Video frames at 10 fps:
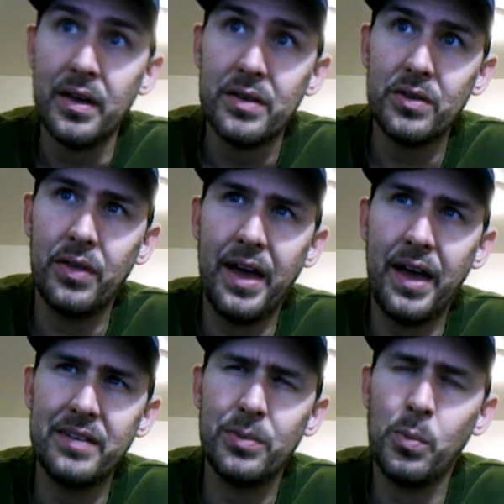So
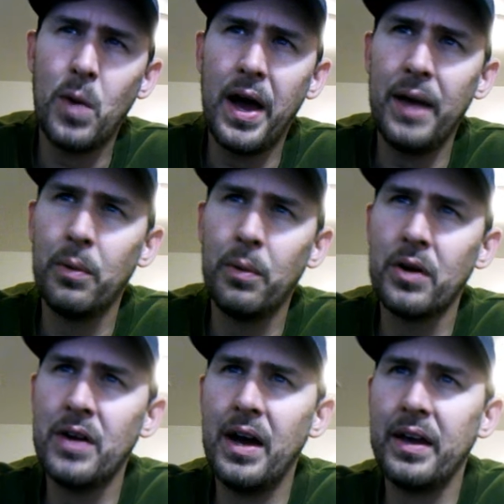that's why we're
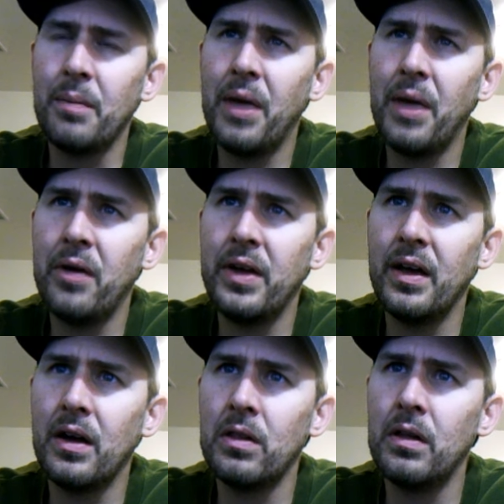talking about it
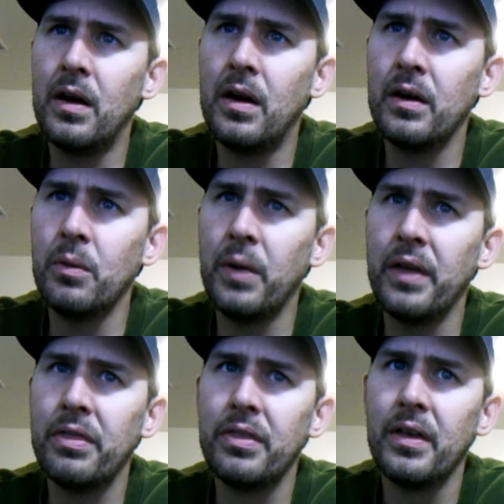along with